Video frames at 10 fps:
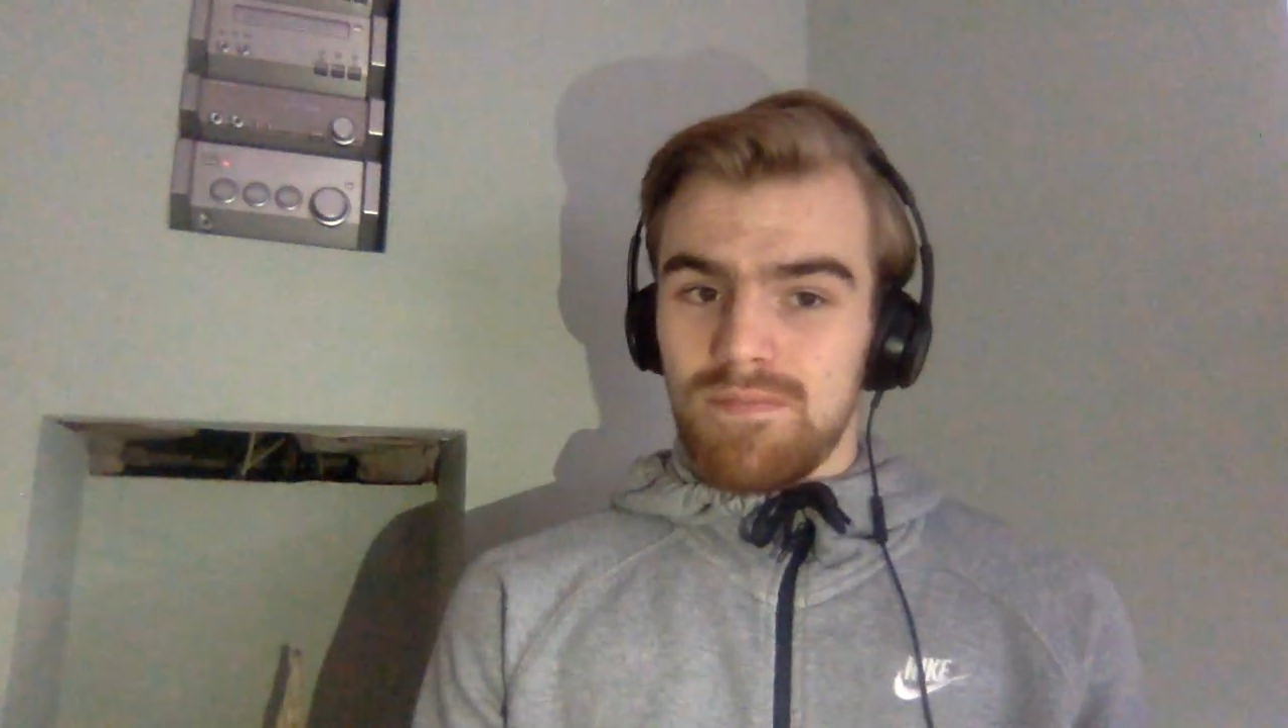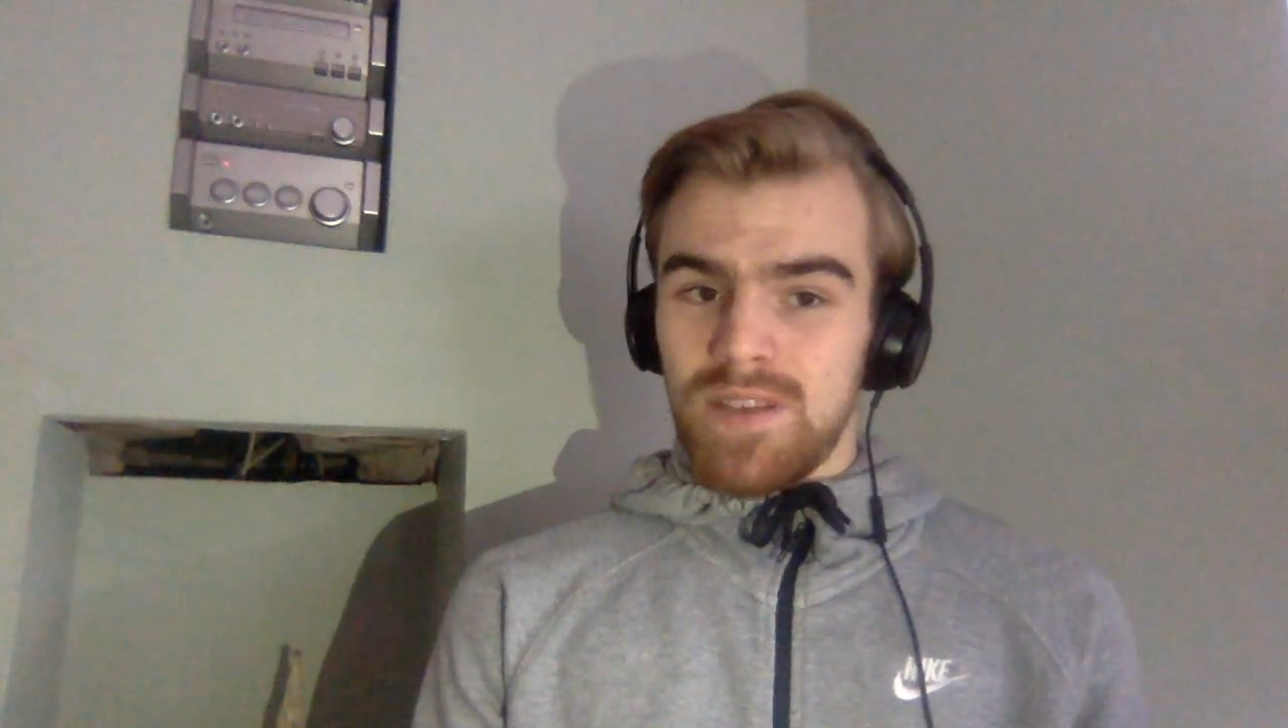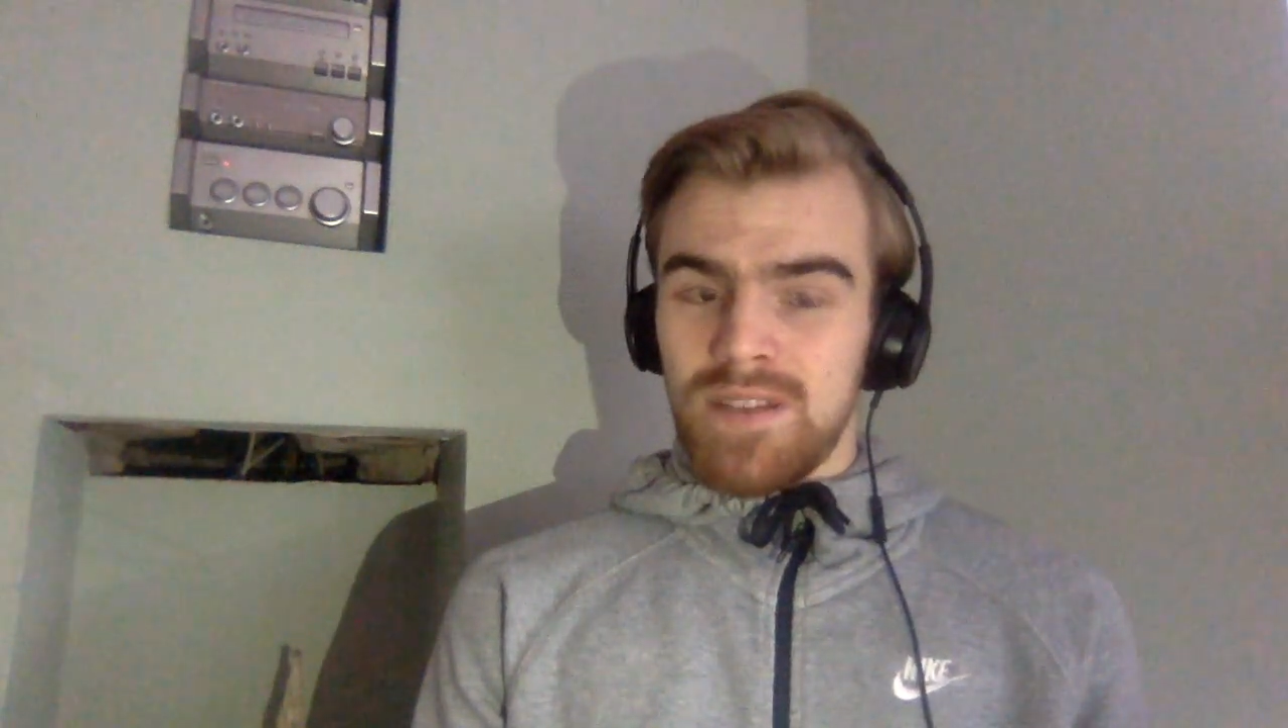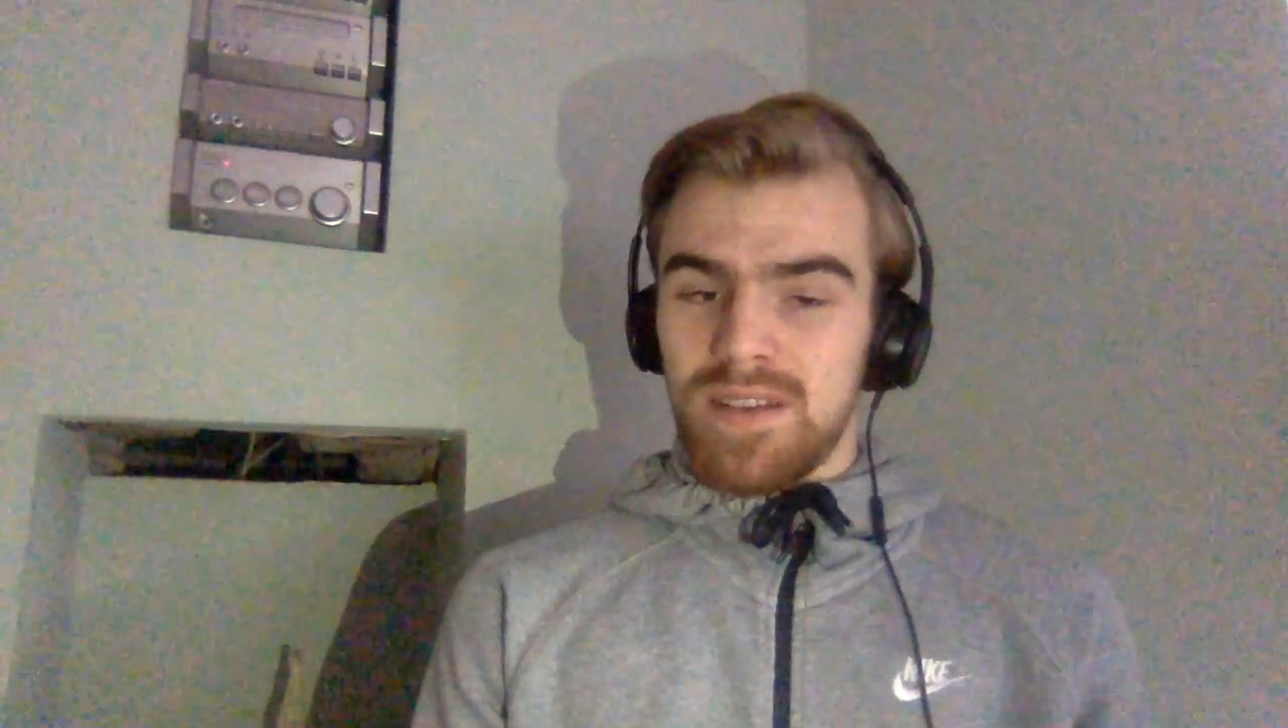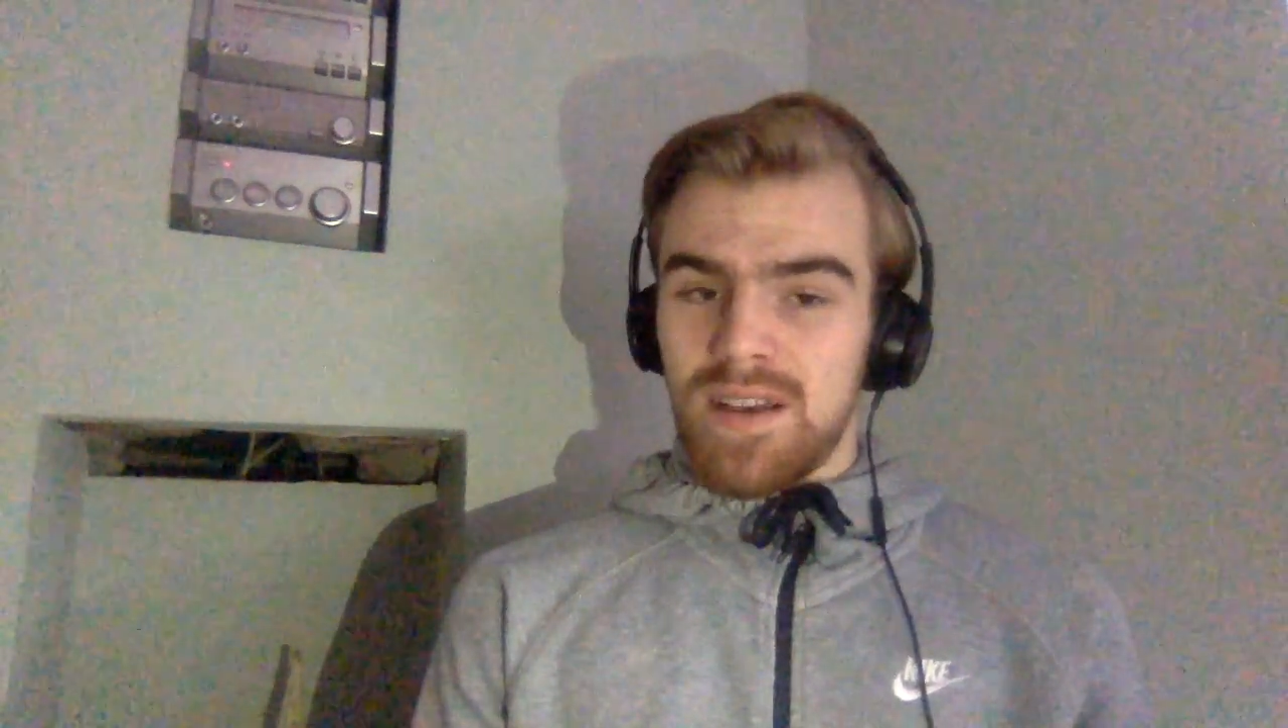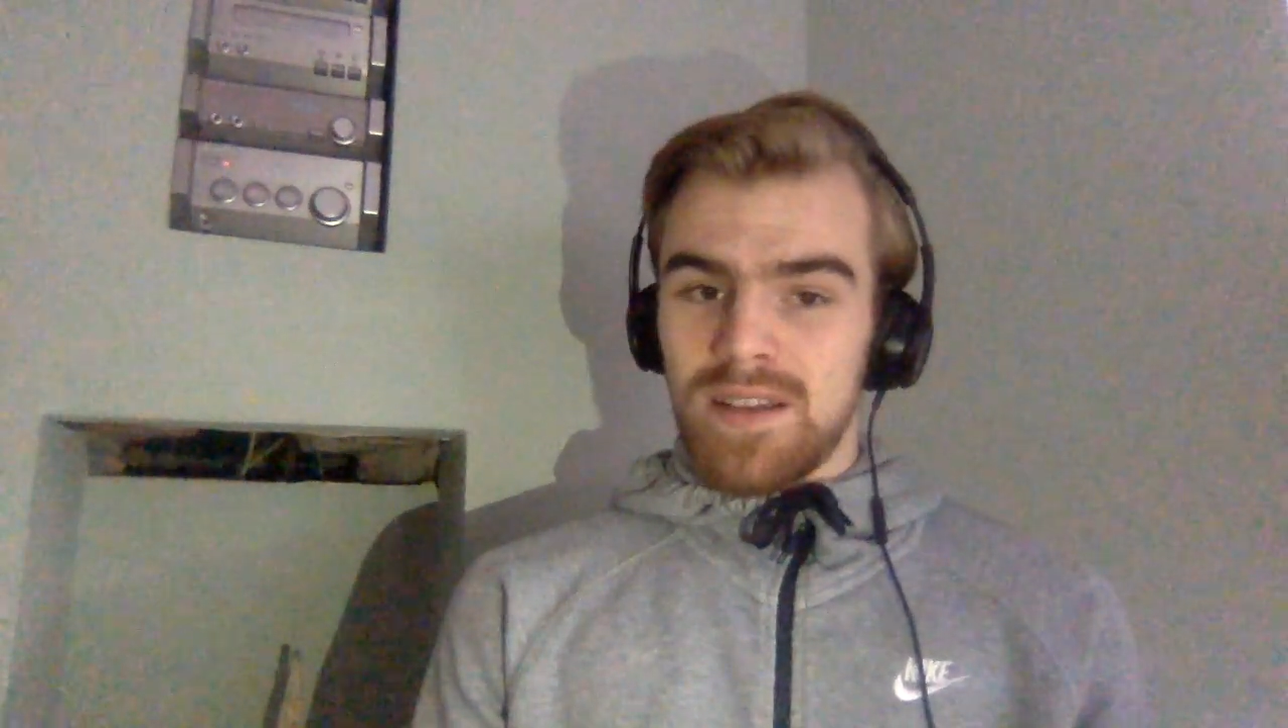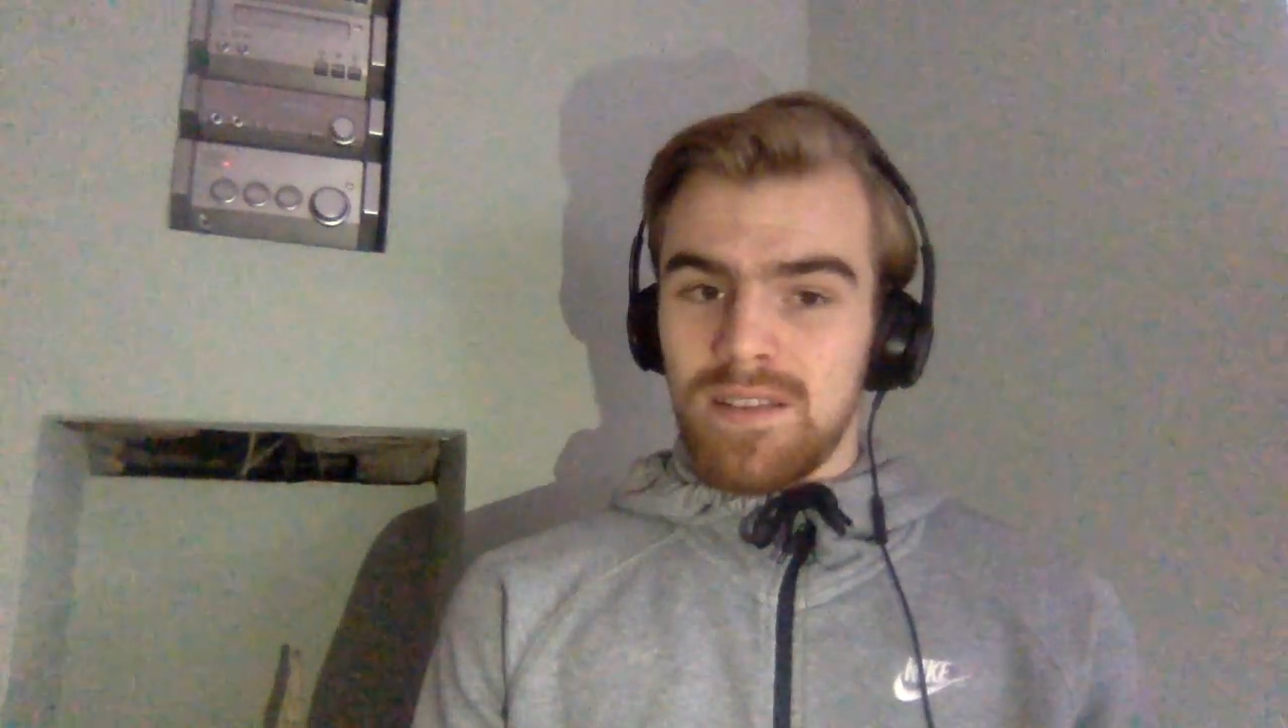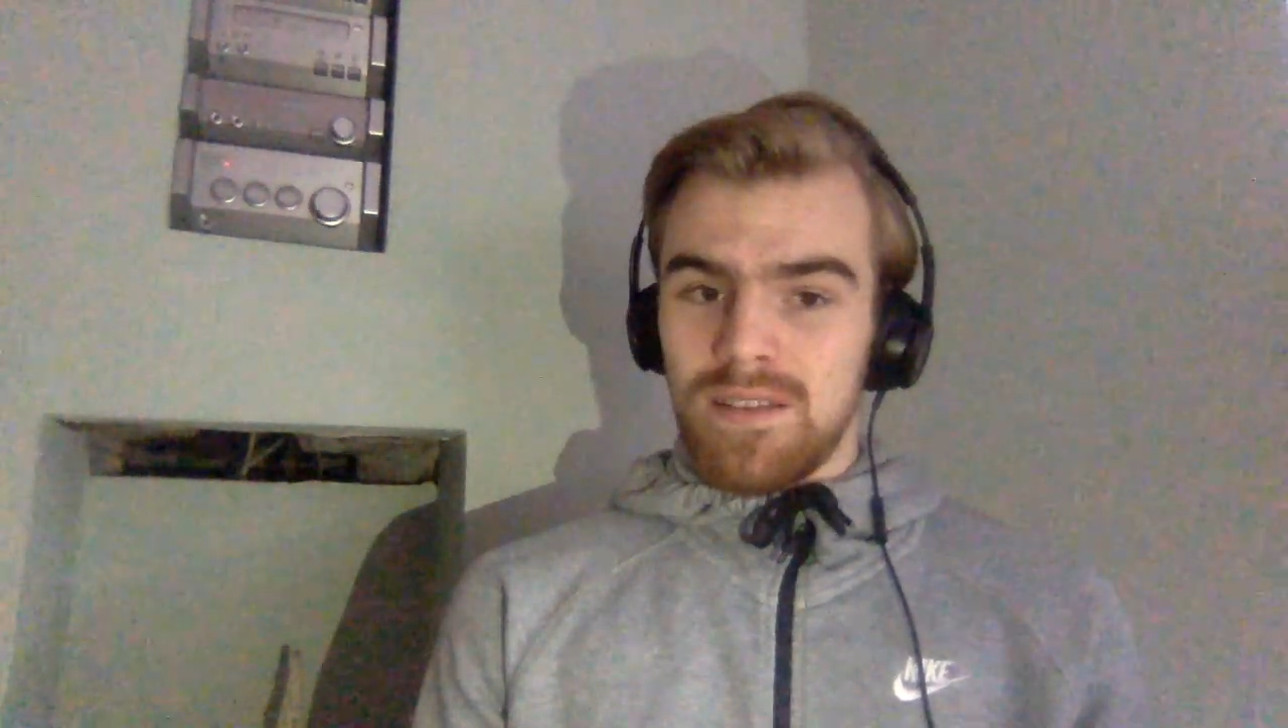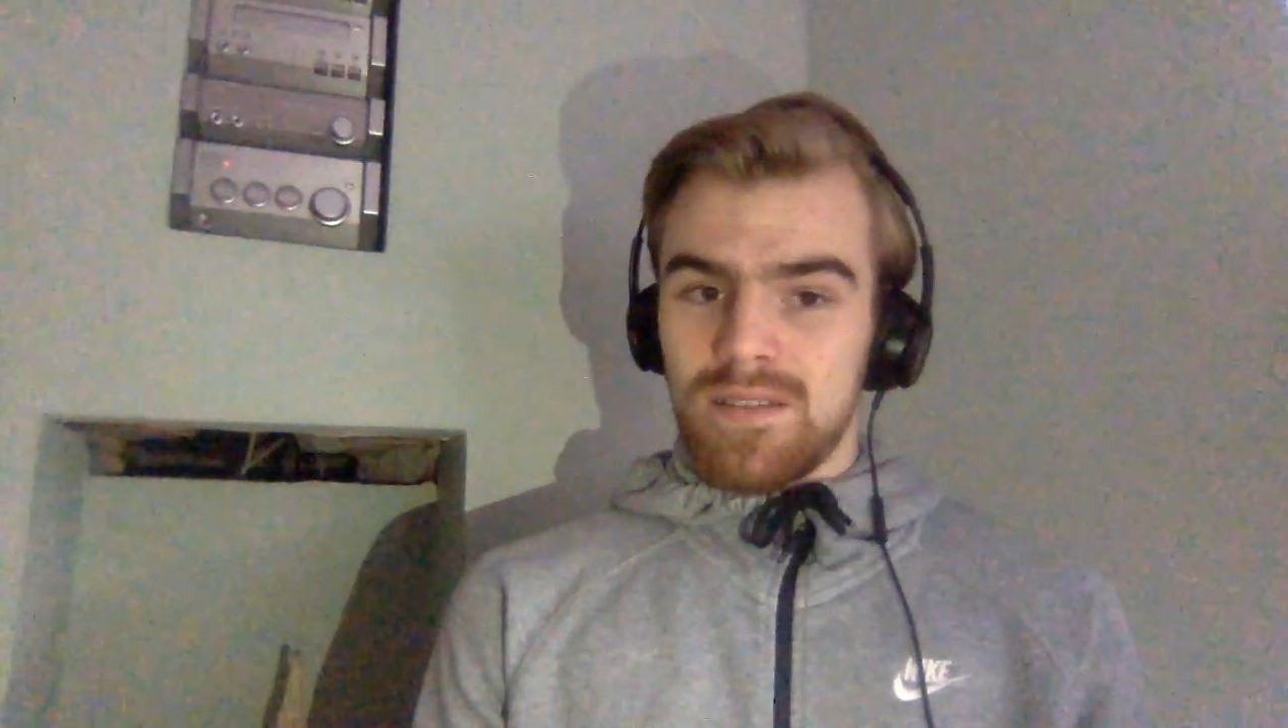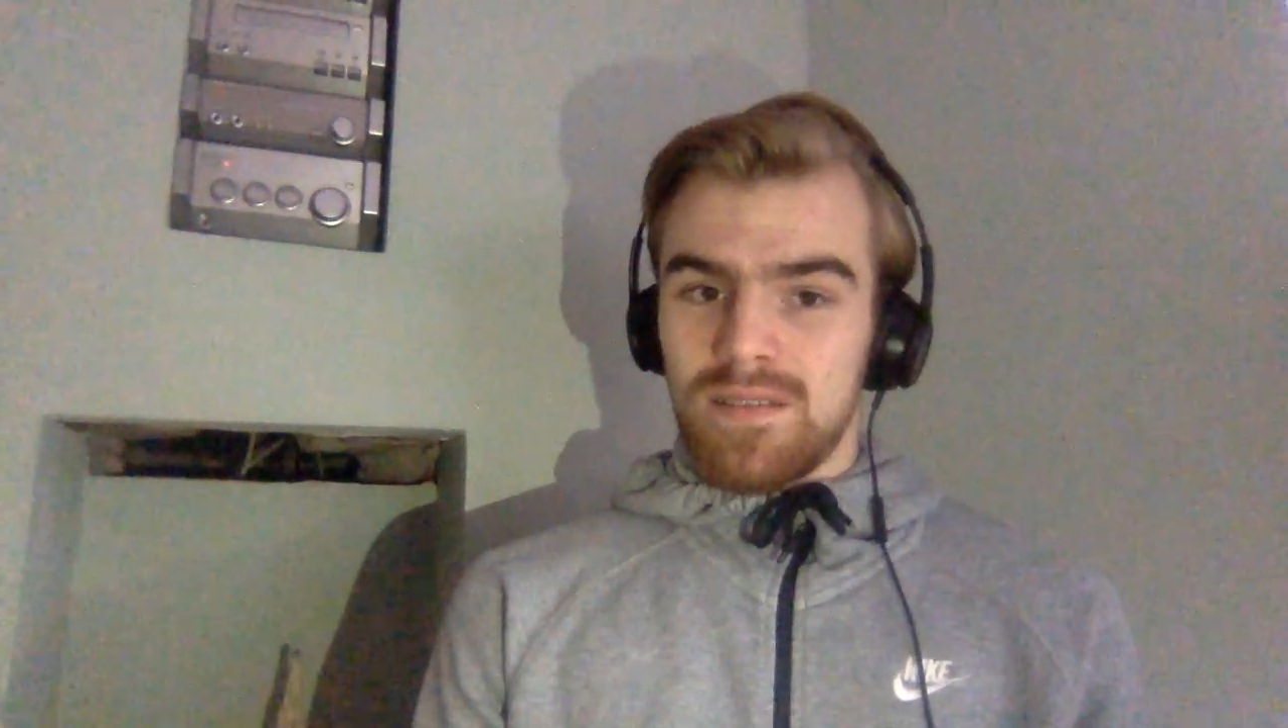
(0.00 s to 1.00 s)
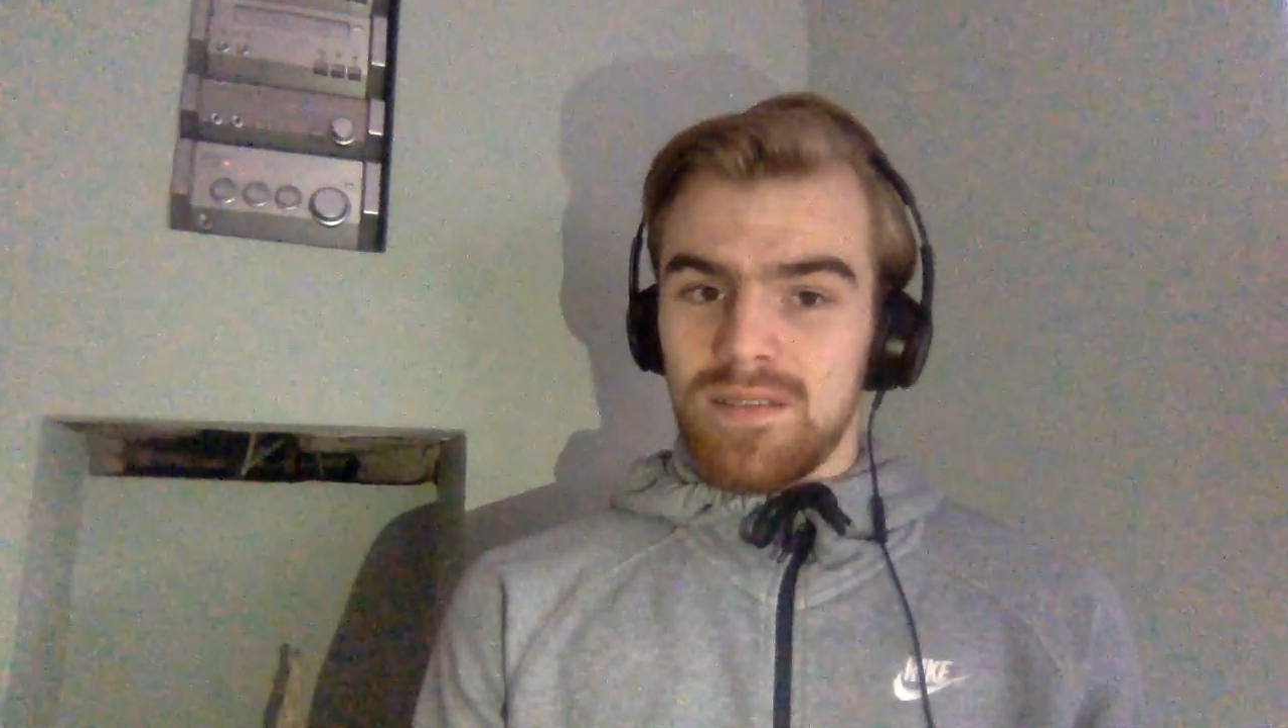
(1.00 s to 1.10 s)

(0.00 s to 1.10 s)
inside the